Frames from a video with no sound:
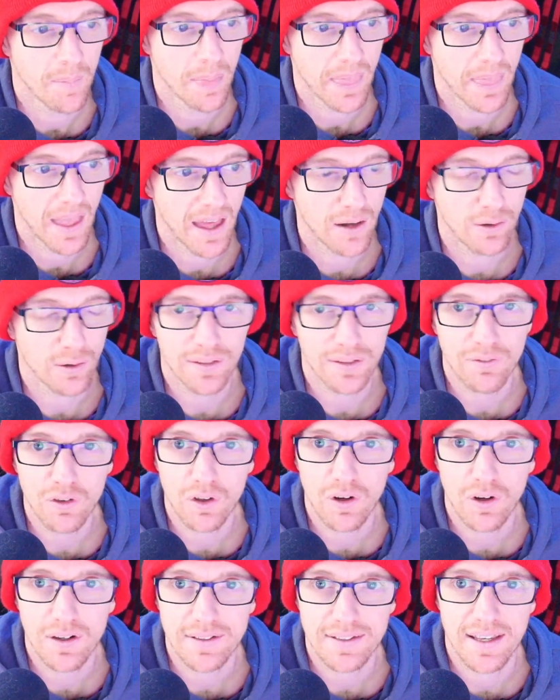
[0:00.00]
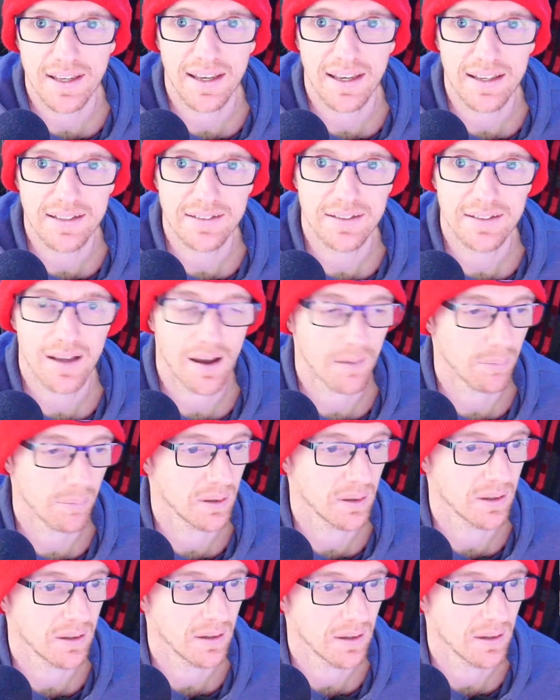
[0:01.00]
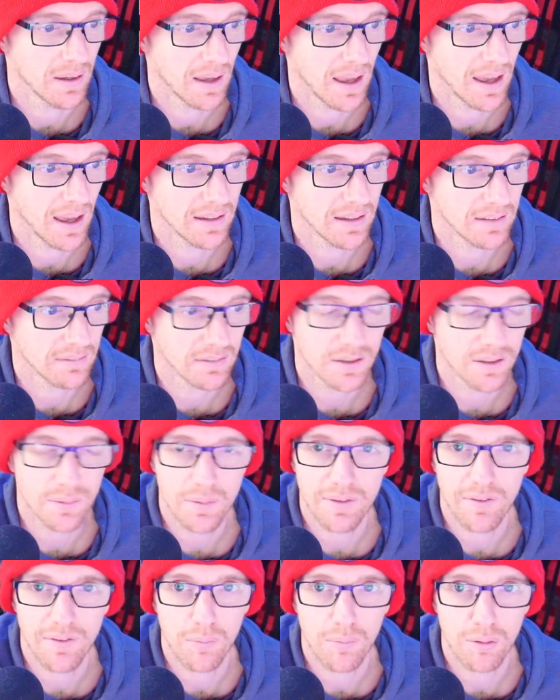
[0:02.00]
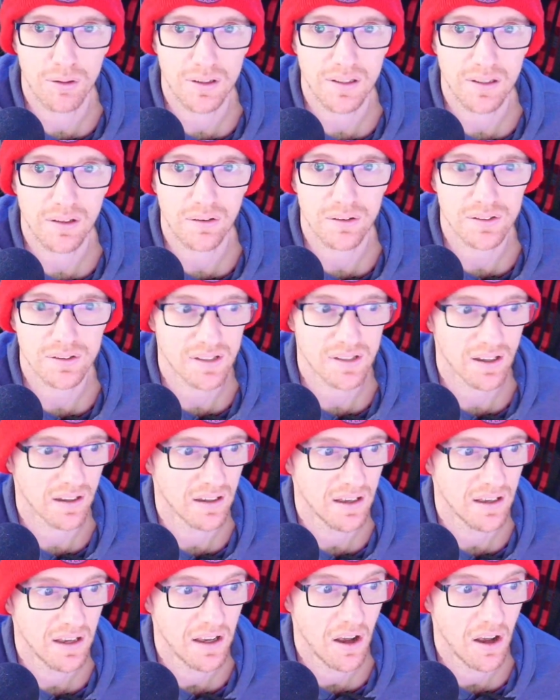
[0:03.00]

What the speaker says: And I'll give you guys a heads up and a little bit of a precursor.